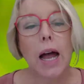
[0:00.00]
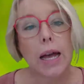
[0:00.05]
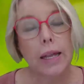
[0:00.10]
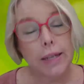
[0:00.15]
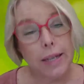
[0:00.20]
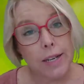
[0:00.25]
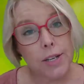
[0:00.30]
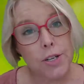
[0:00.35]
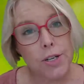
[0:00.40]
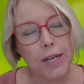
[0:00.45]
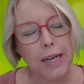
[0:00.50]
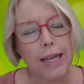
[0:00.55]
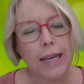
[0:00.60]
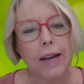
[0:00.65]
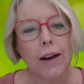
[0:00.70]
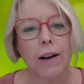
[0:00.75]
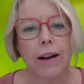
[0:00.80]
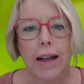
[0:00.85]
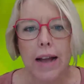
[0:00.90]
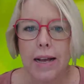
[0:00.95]

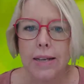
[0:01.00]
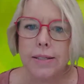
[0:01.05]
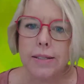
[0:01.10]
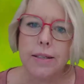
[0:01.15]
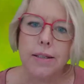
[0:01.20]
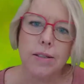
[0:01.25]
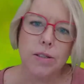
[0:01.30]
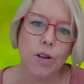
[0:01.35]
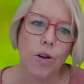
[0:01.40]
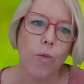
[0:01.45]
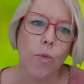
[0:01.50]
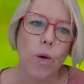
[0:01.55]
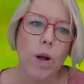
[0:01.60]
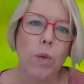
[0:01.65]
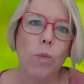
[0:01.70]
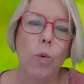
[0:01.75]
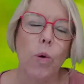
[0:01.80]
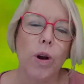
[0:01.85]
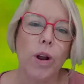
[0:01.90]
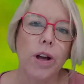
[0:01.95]
Initially, I asked the
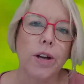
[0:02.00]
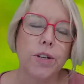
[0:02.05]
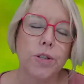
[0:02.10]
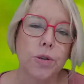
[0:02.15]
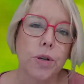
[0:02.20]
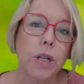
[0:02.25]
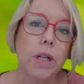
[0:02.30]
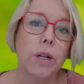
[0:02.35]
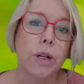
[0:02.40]
software what I should